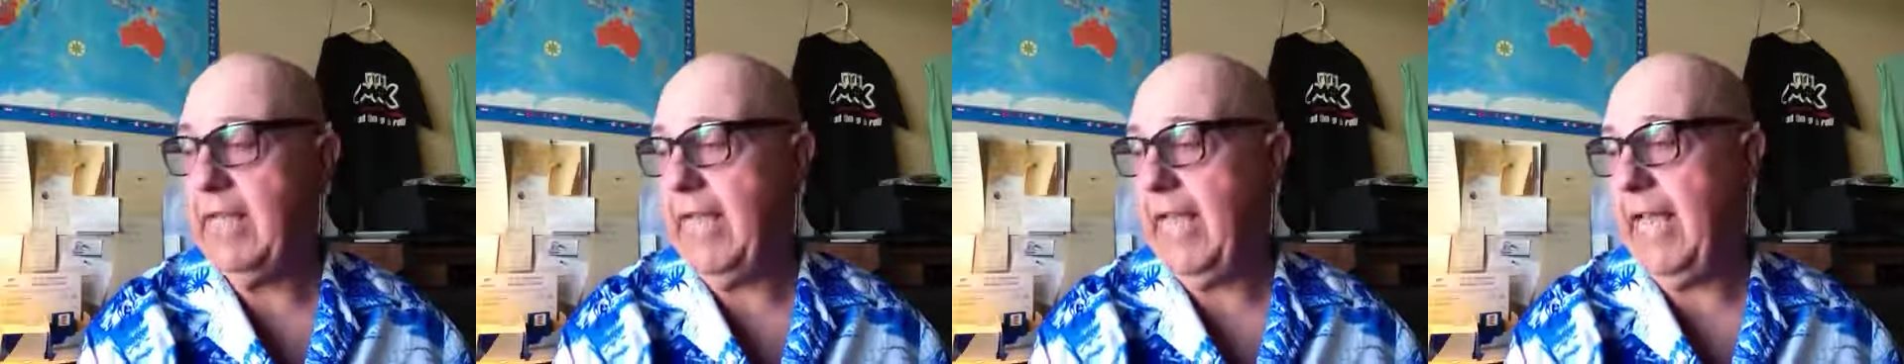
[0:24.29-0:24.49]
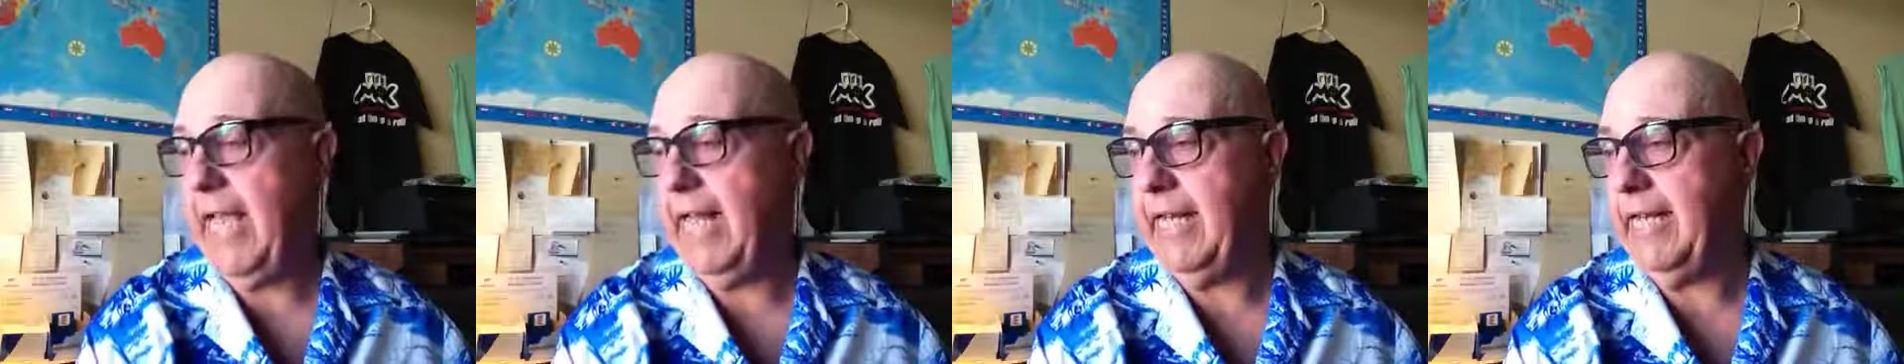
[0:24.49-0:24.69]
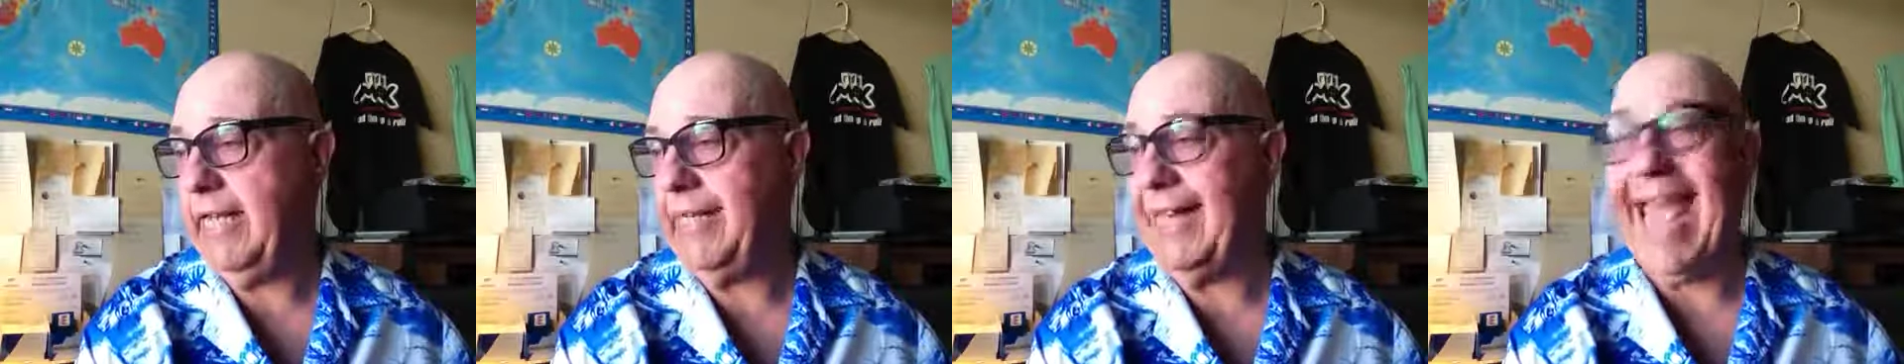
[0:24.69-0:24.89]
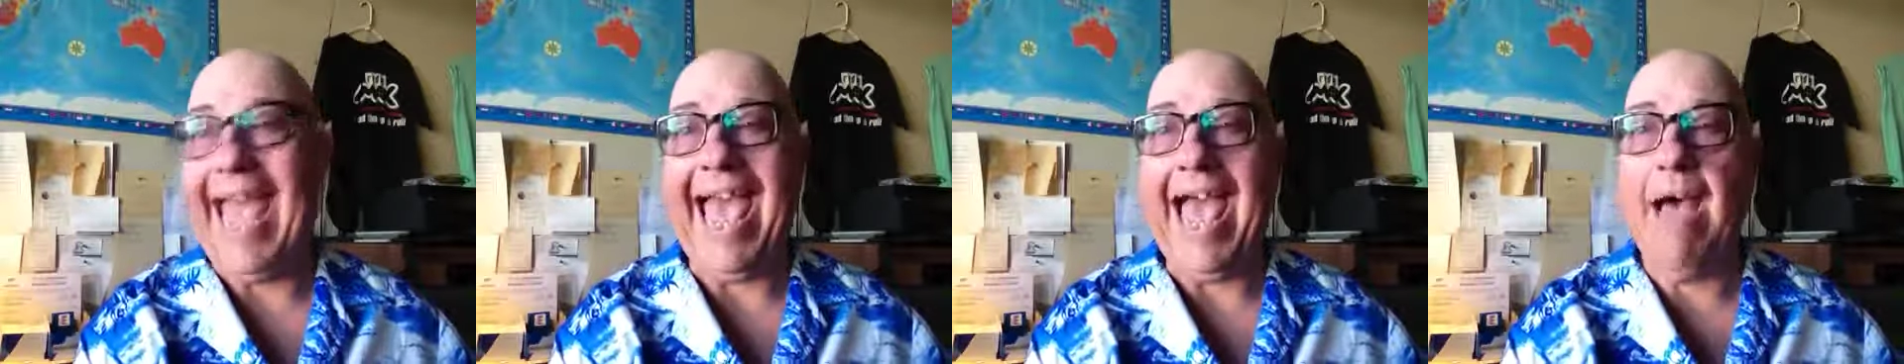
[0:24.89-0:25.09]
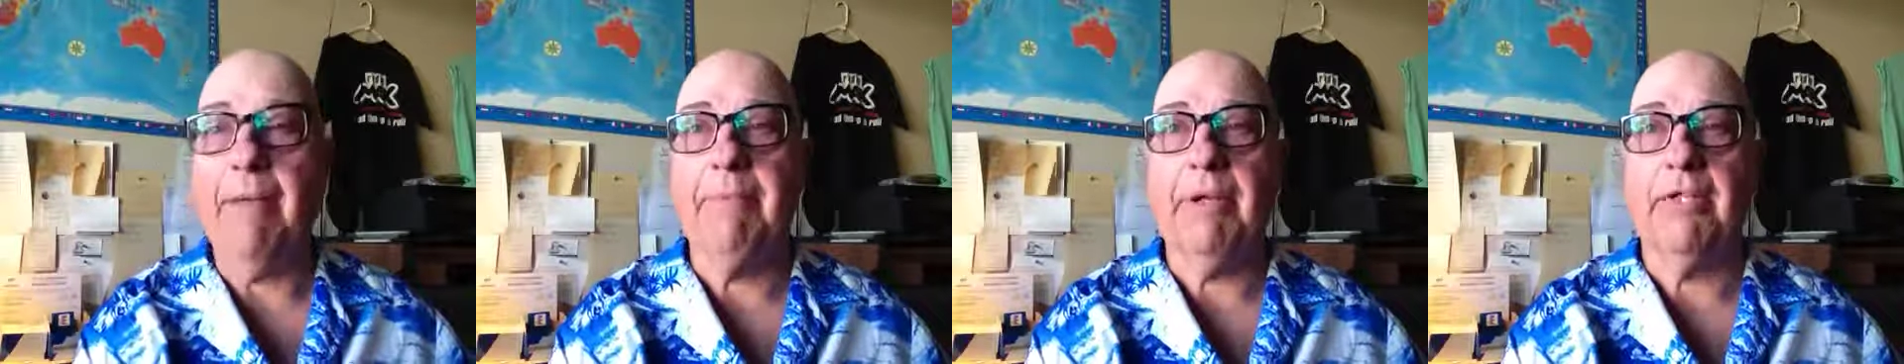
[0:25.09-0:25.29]
and an
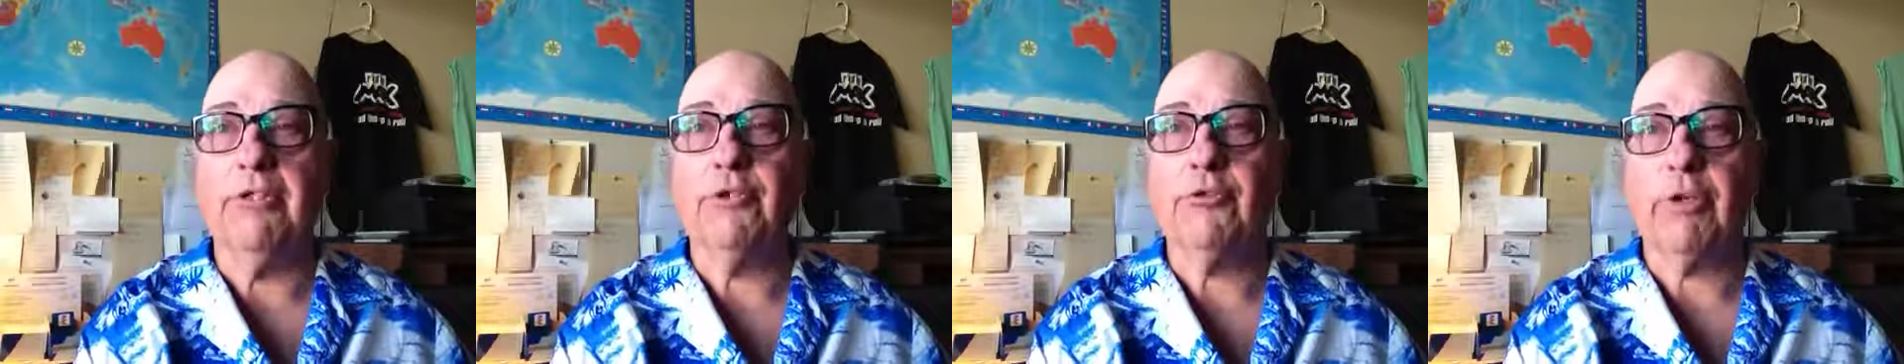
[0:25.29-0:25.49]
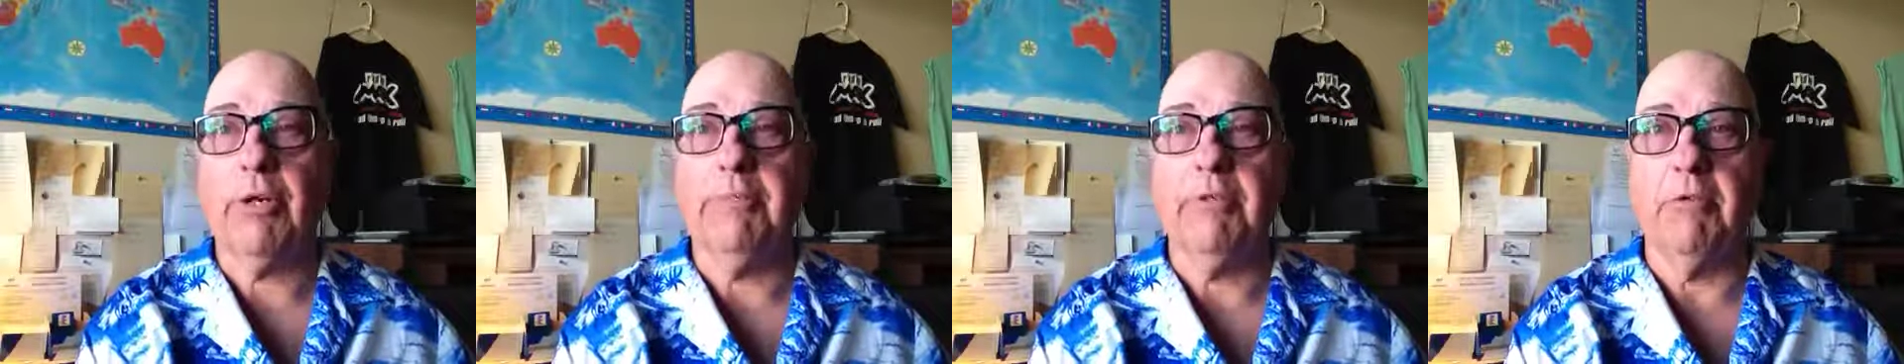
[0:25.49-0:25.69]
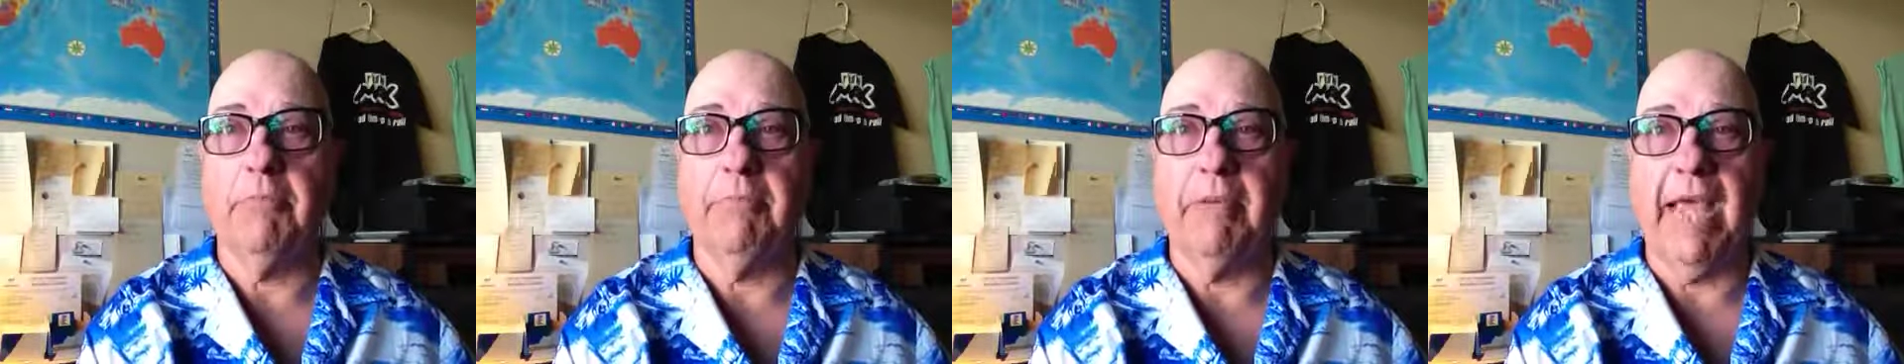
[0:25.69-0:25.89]
ABBA tribute